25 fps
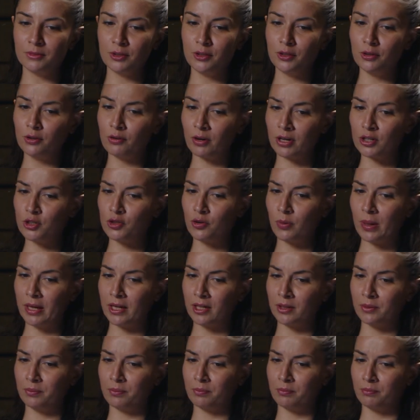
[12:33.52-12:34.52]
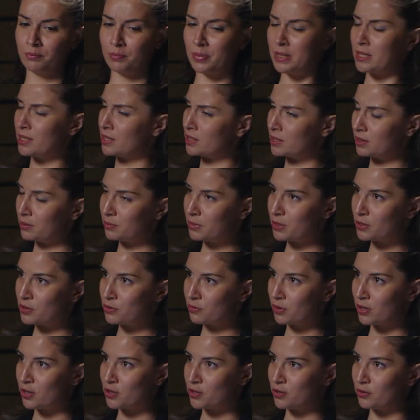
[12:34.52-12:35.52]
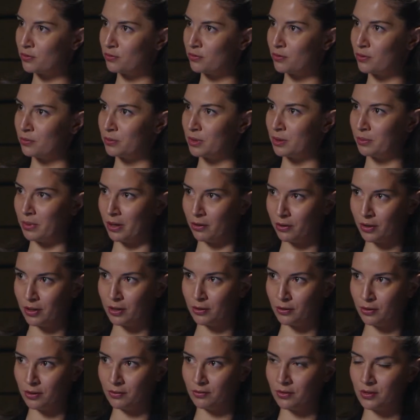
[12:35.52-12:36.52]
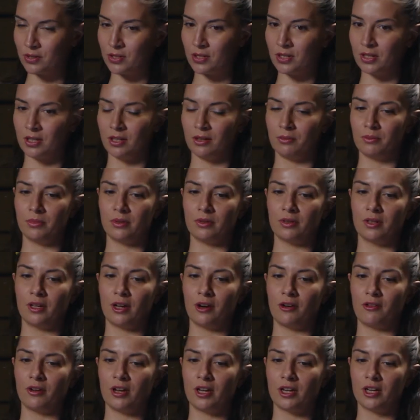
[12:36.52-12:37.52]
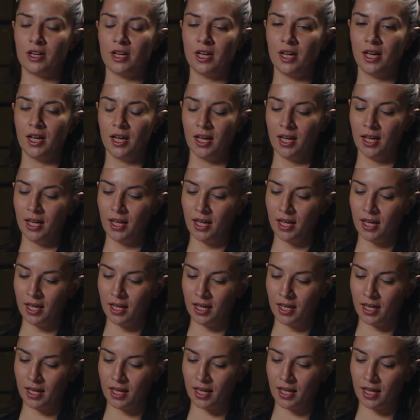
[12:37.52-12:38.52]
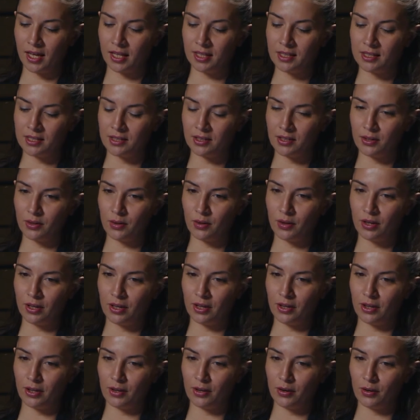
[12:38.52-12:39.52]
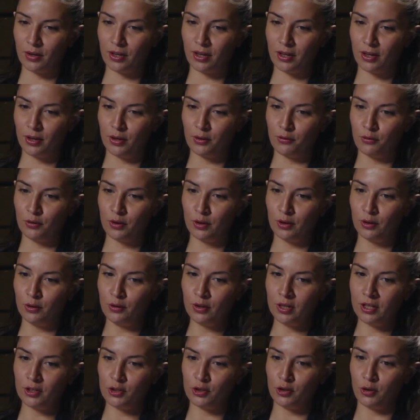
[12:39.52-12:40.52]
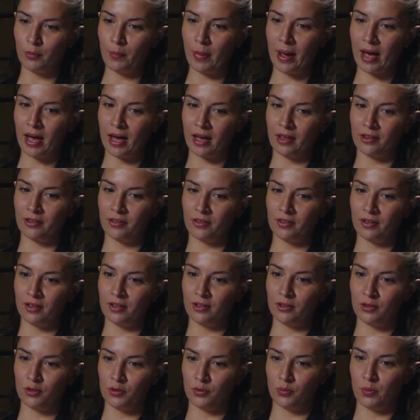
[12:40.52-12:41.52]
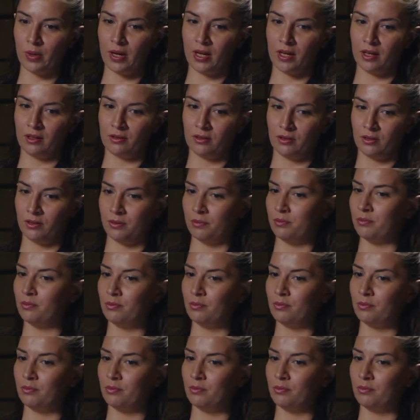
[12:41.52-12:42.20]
You graduated business administration from the American University in Bulgaria. And if we look at your path in this way, and